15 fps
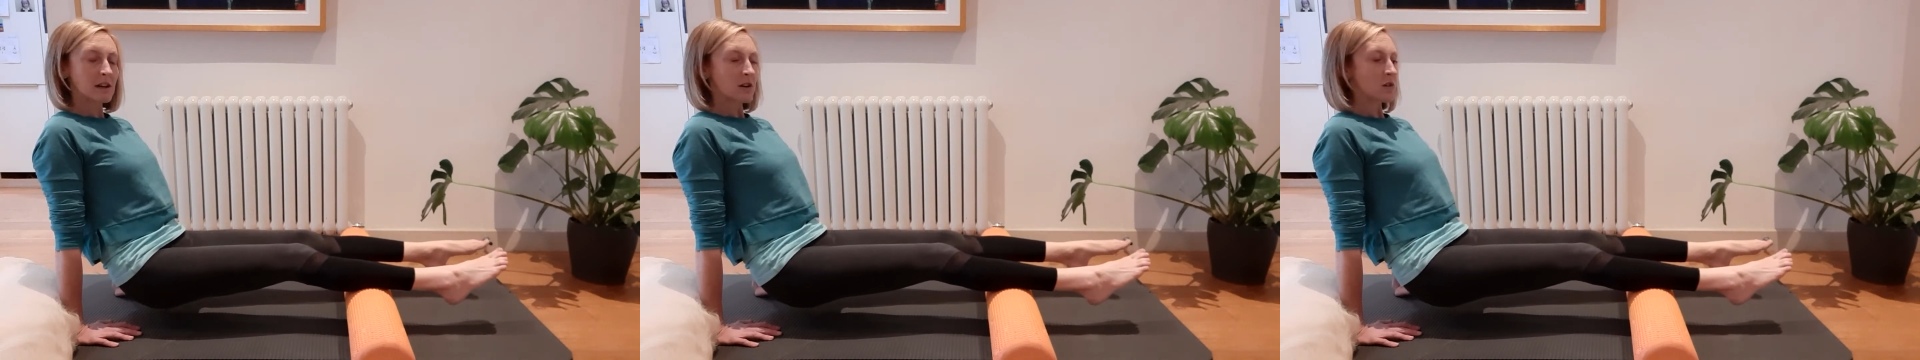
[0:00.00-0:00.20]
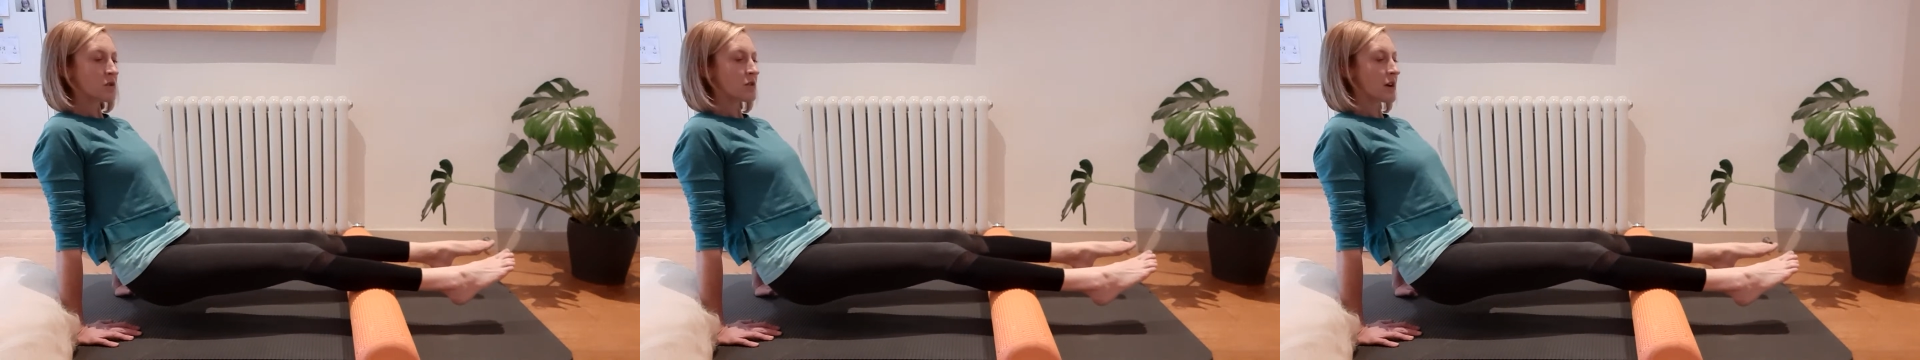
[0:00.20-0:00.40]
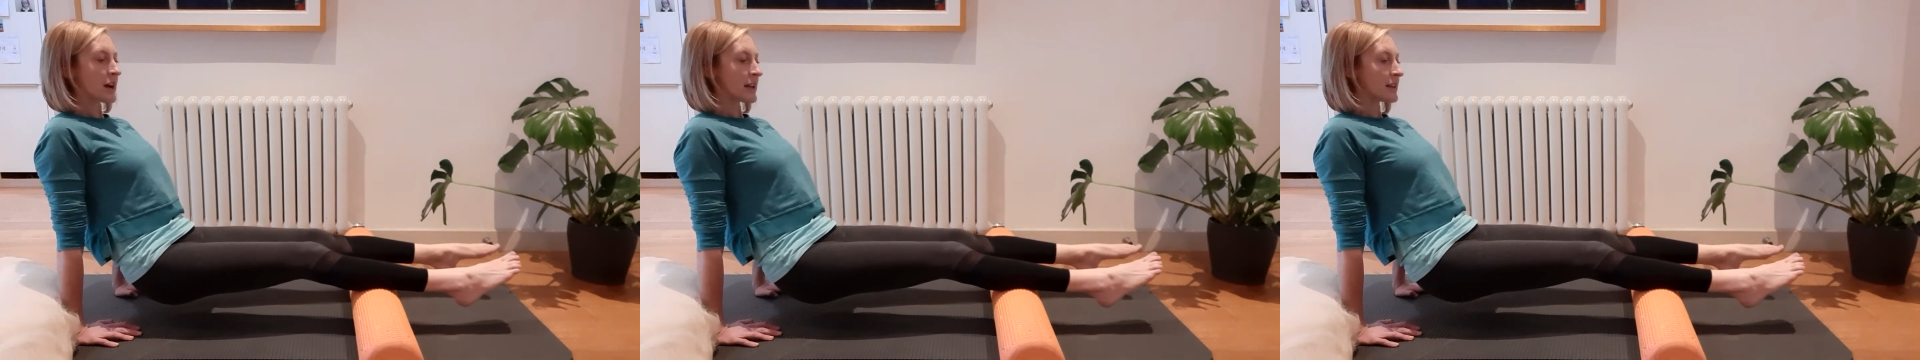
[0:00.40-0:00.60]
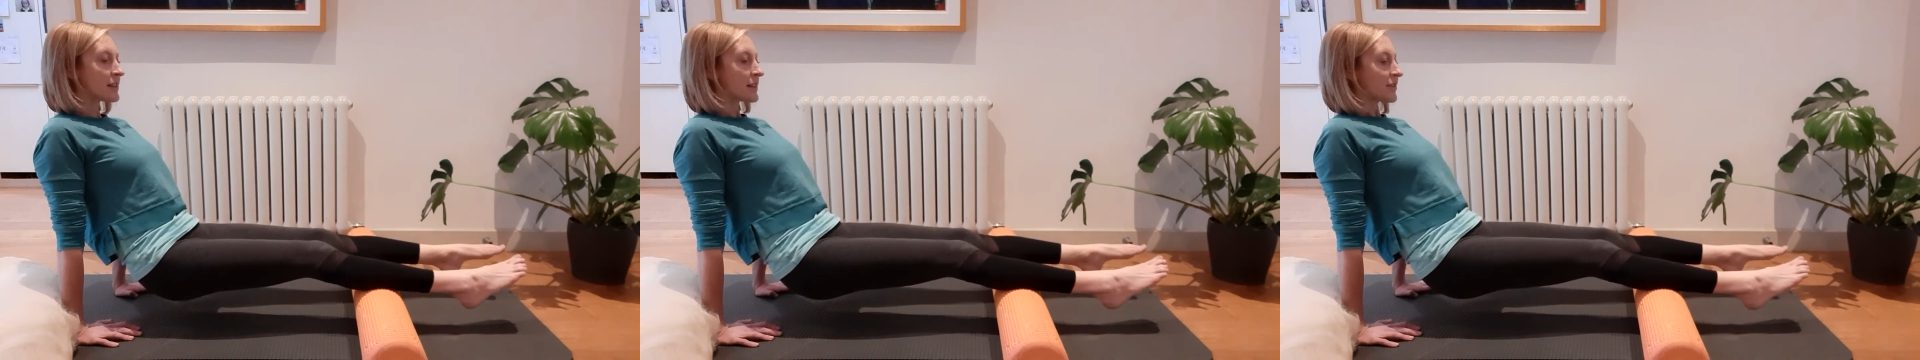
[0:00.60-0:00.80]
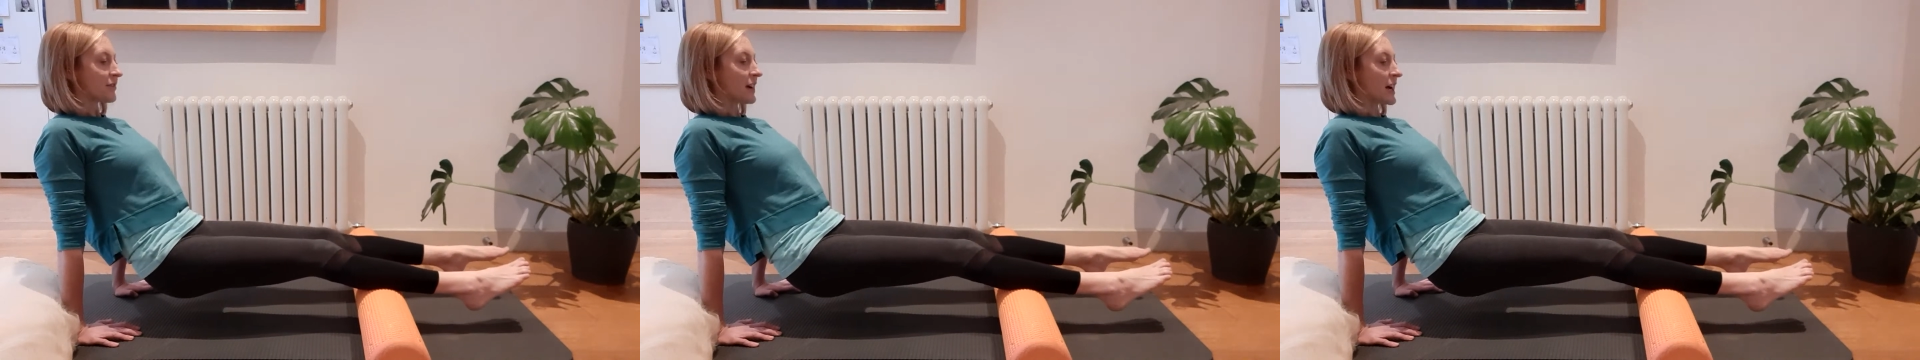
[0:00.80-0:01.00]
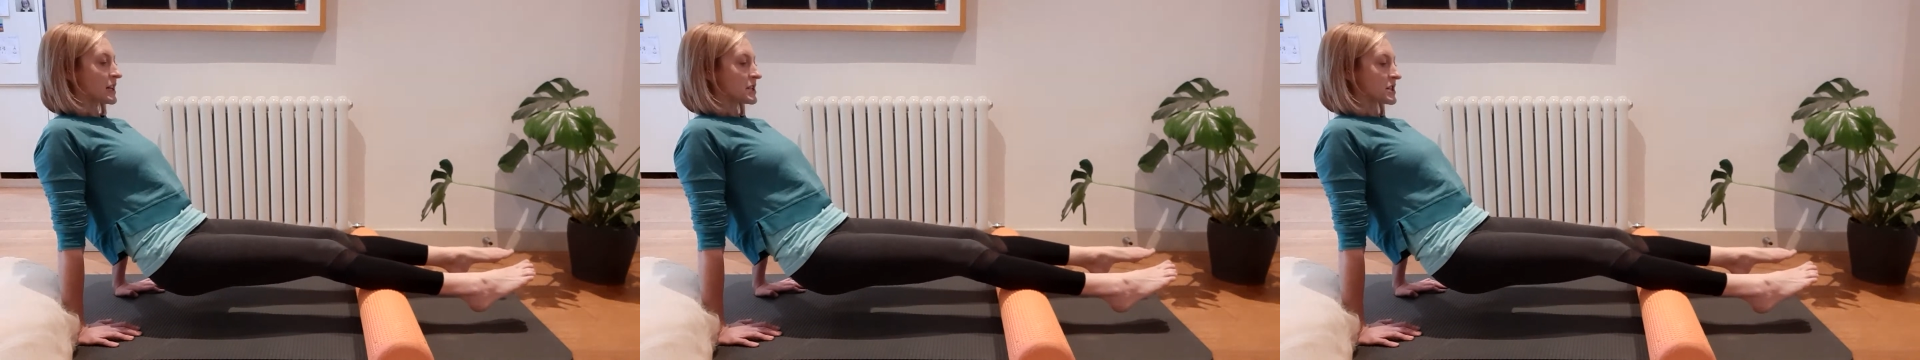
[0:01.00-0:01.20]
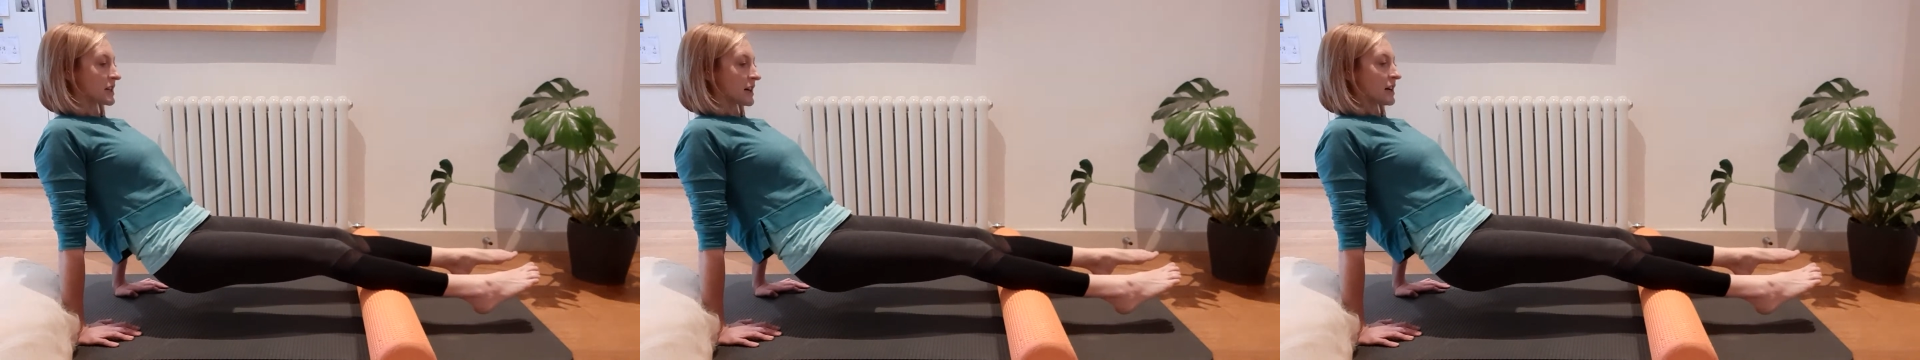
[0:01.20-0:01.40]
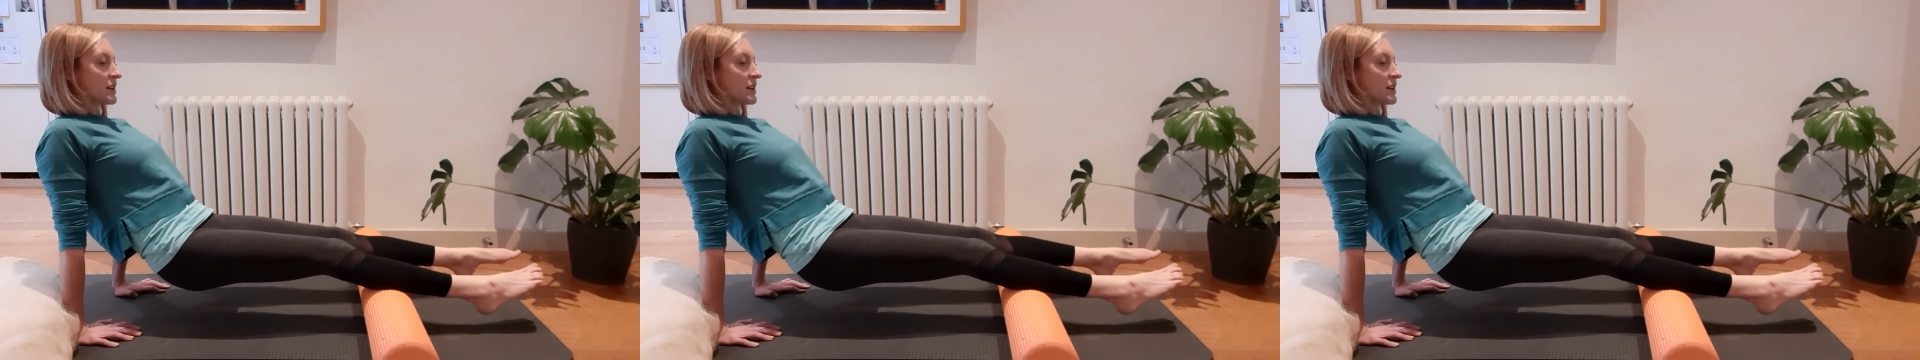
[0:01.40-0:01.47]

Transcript: or in the fascia